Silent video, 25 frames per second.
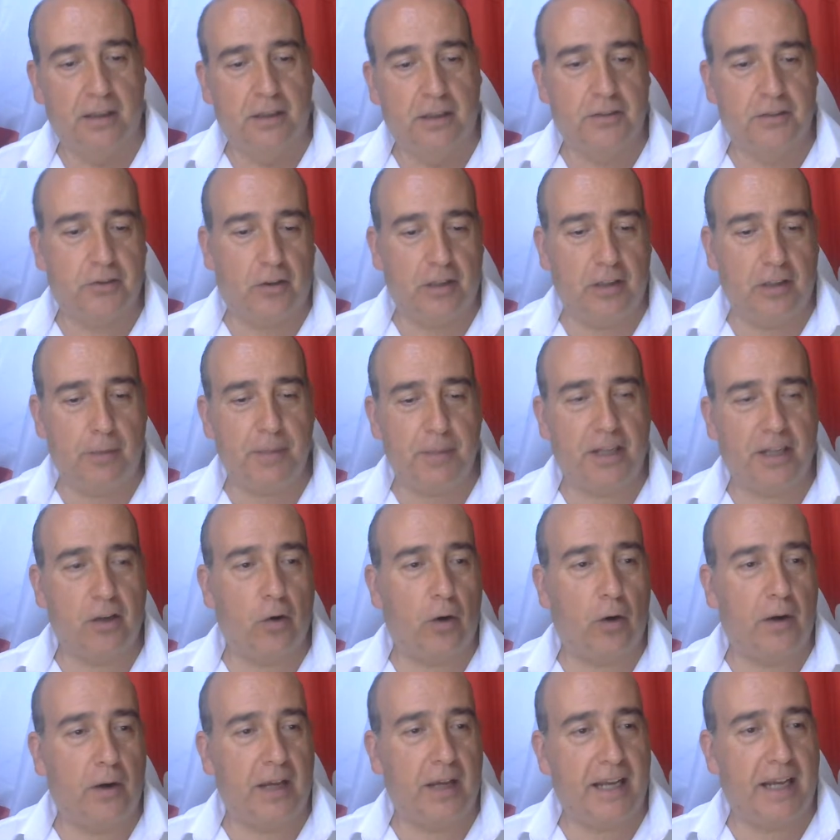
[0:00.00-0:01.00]
So let me
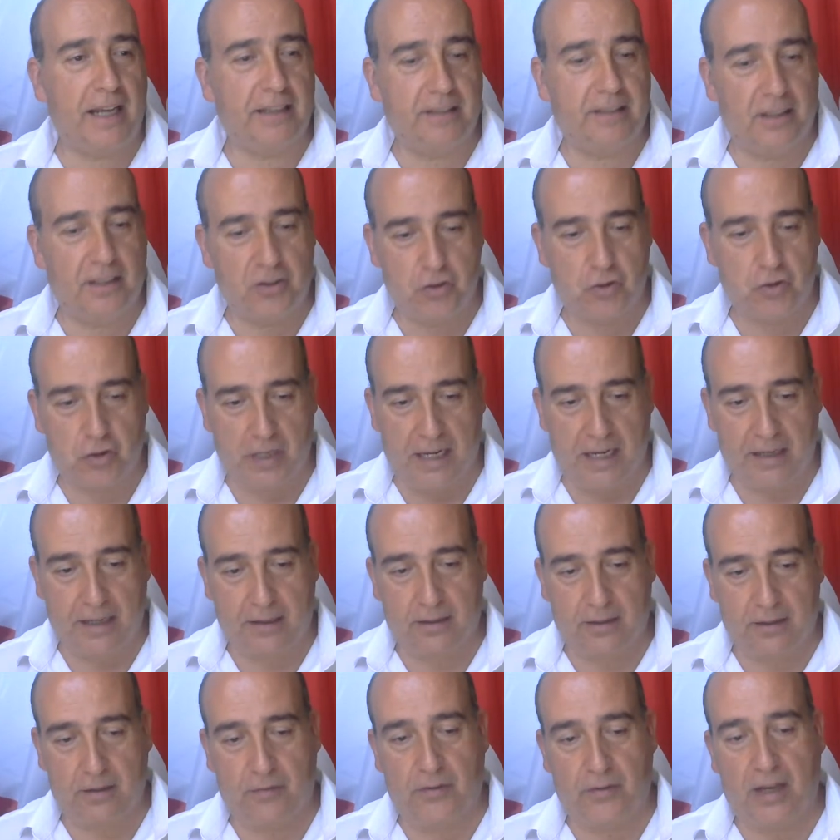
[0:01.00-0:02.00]
go ahead and
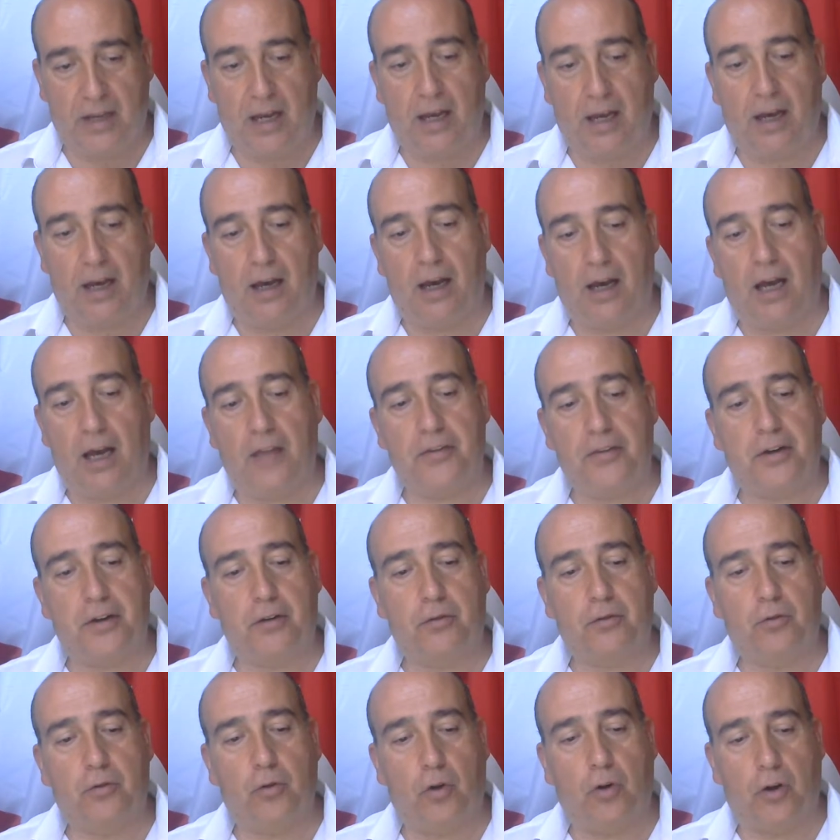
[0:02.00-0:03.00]
check the other
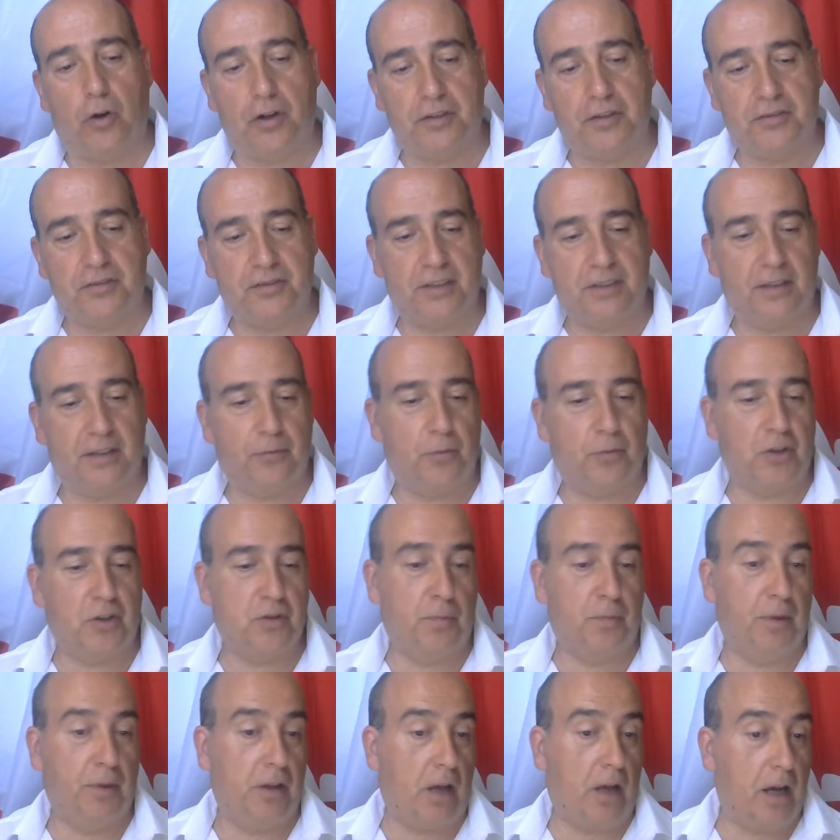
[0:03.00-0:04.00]
course,
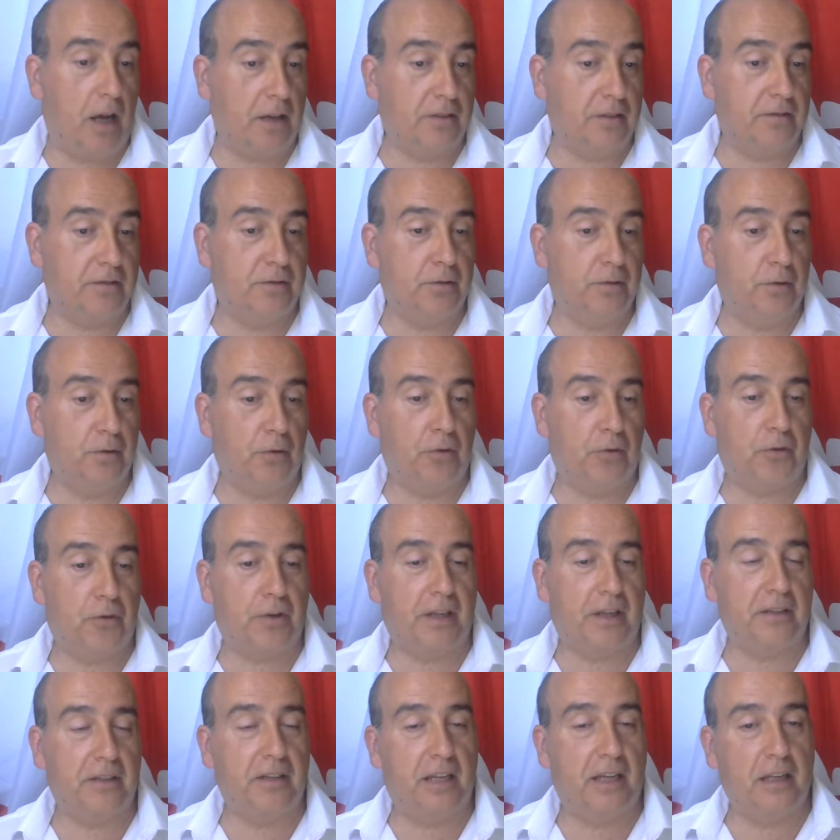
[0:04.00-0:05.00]
which belongs to
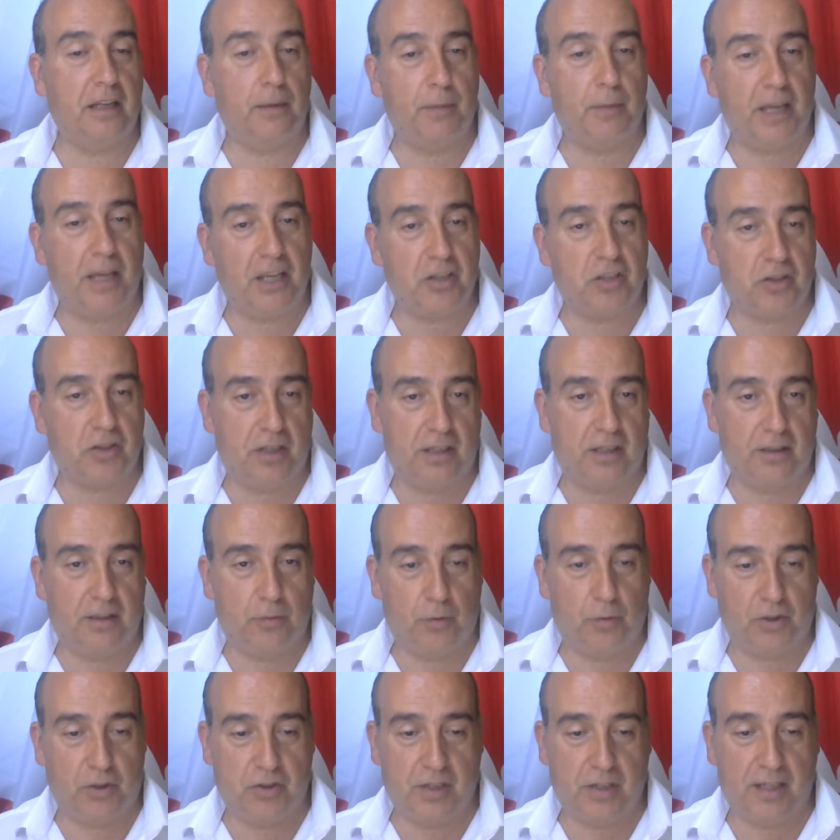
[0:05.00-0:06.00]
3D animation,
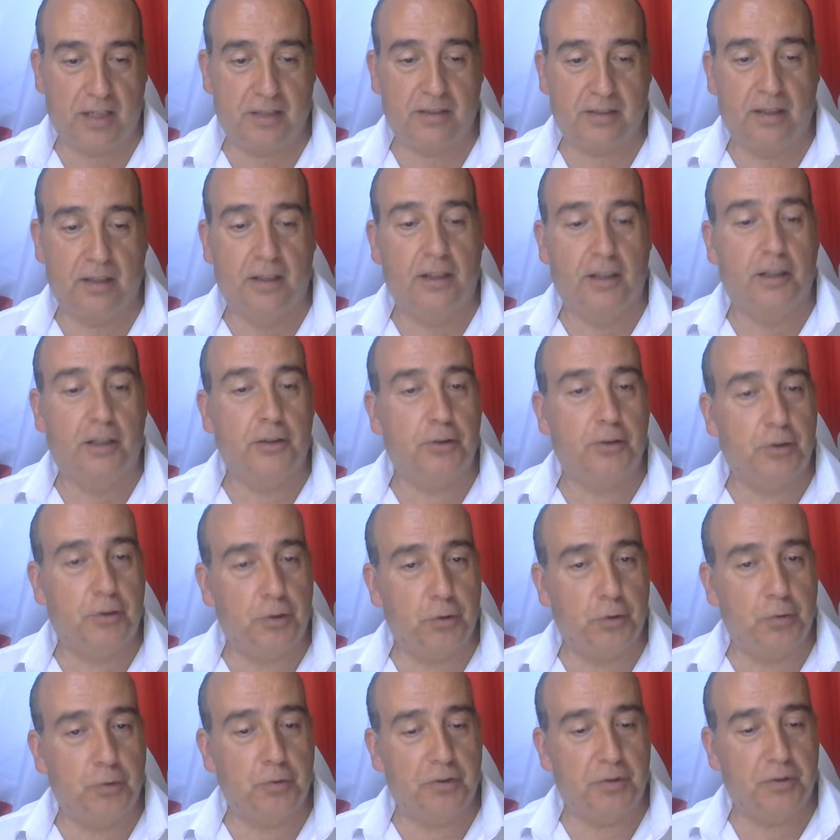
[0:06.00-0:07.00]
which is
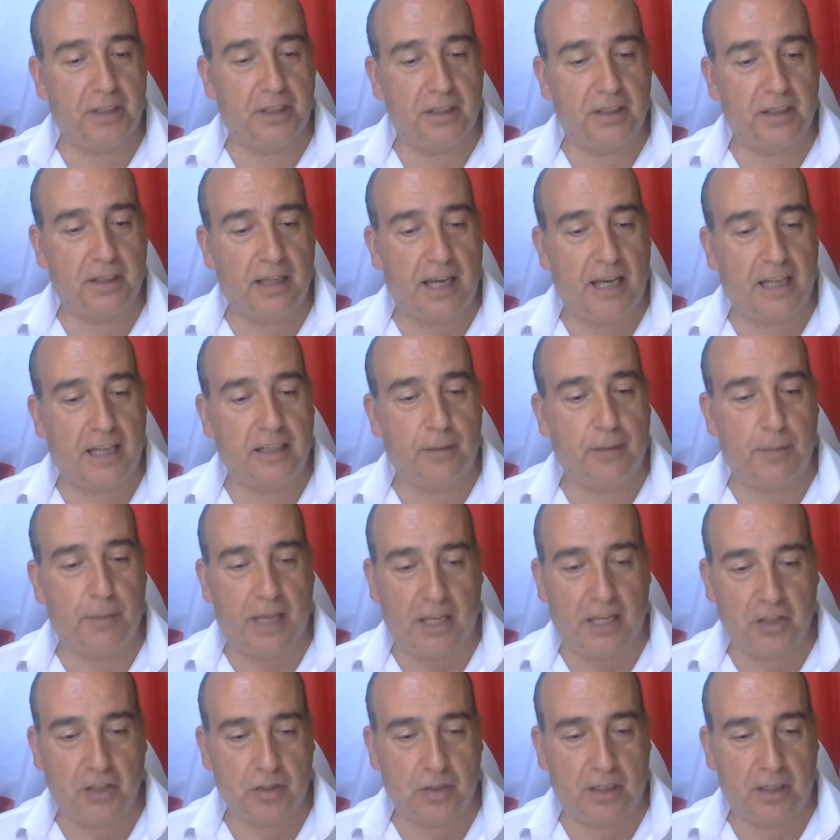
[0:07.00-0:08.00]
2D
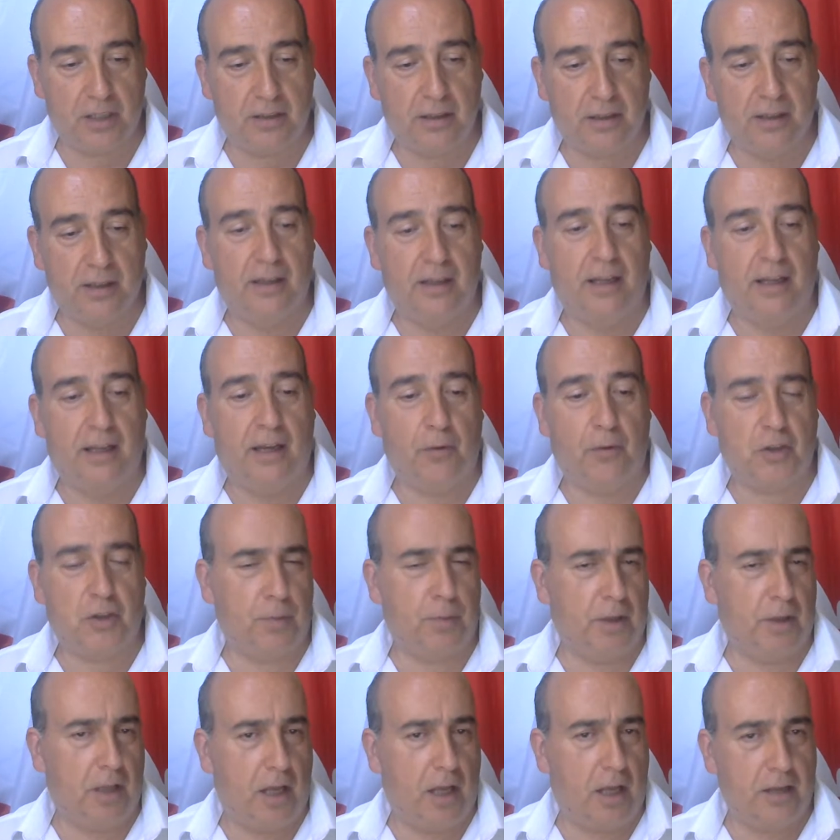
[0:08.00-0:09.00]
animation, which
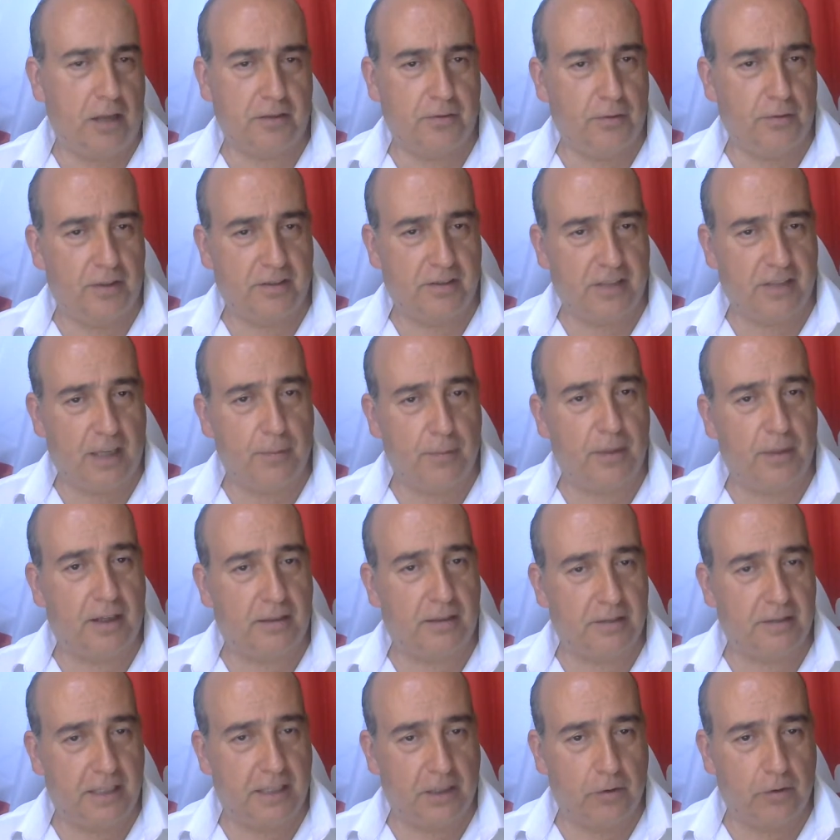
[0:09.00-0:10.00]
belongs to the same
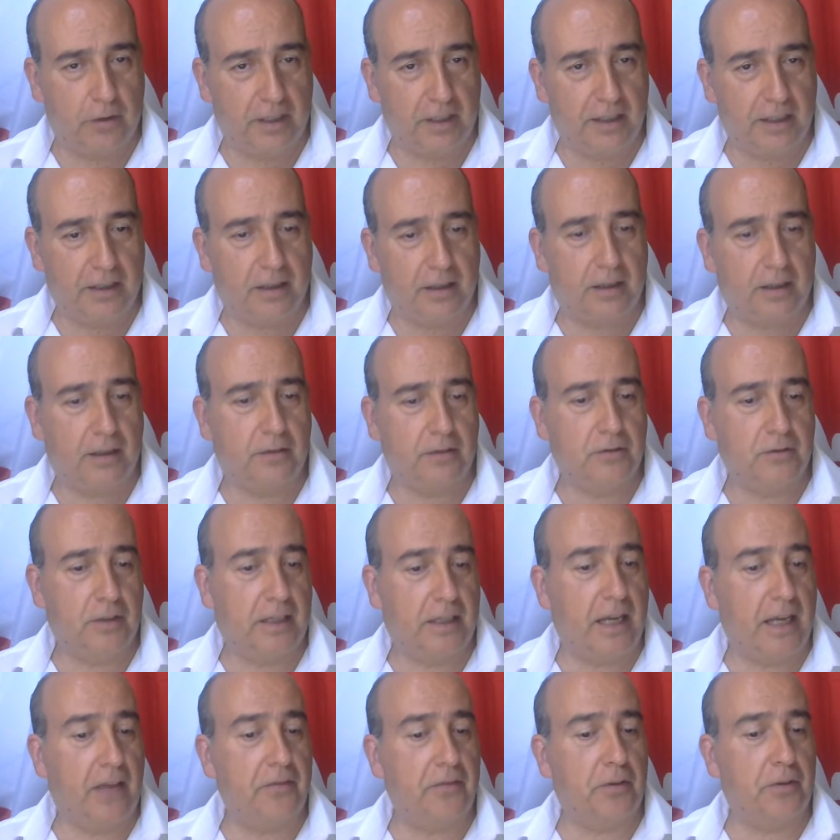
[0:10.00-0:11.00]
category,
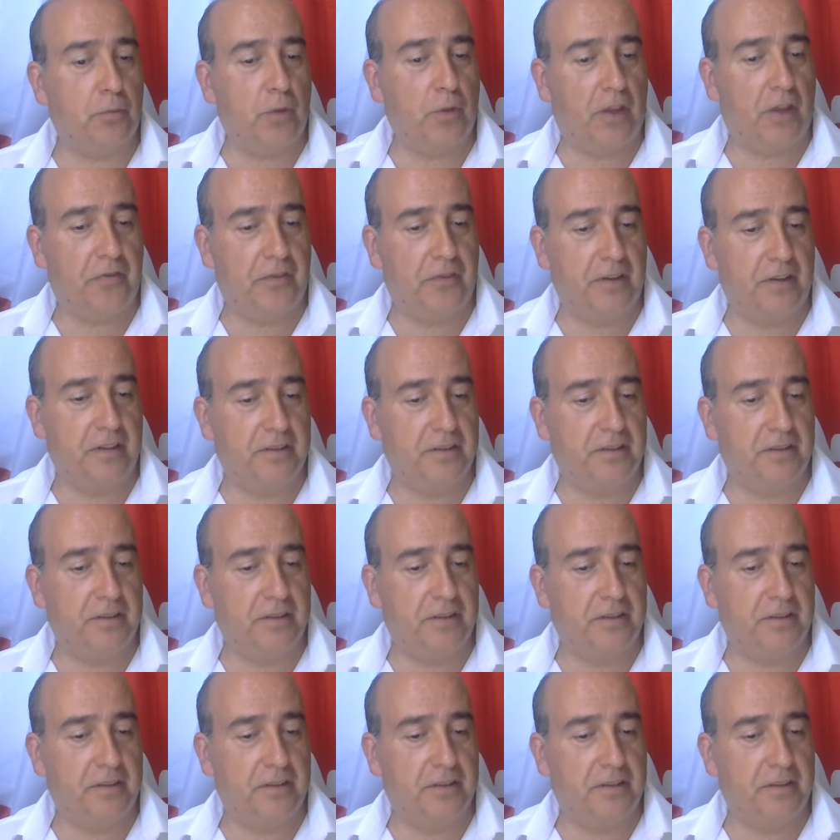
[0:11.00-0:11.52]
together with